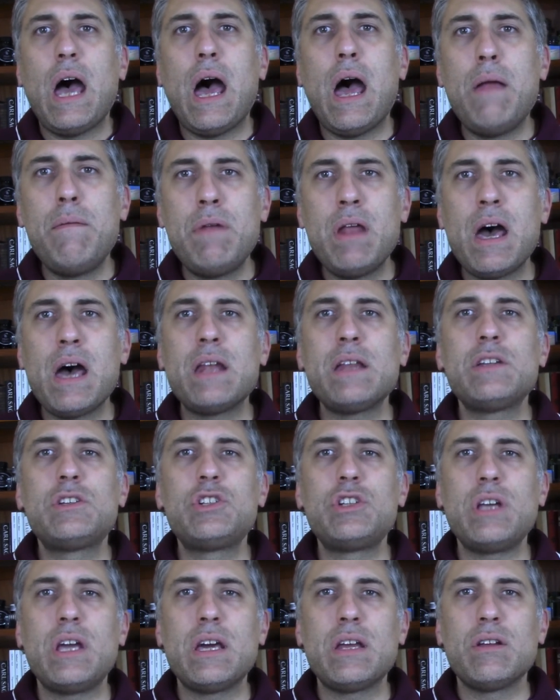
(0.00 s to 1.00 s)
I'm not a
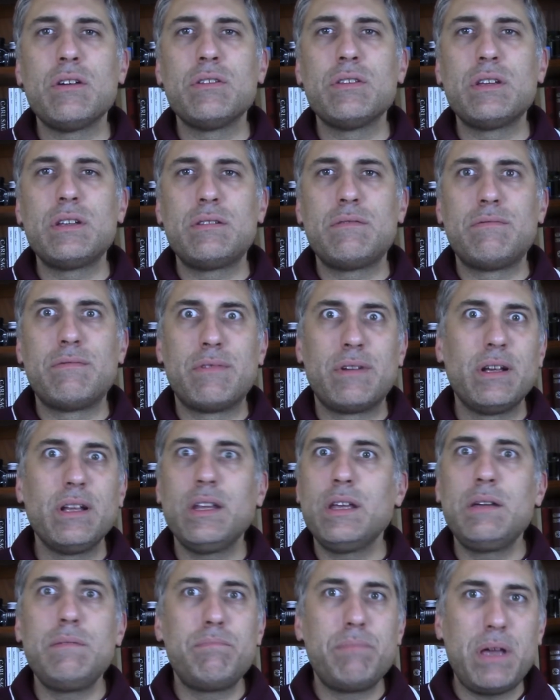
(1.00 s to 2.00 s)
channel that
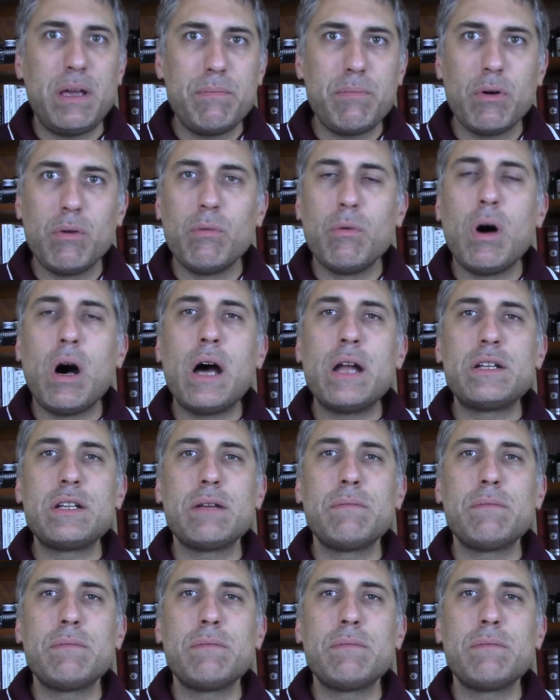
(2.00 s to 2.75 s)
really people watch.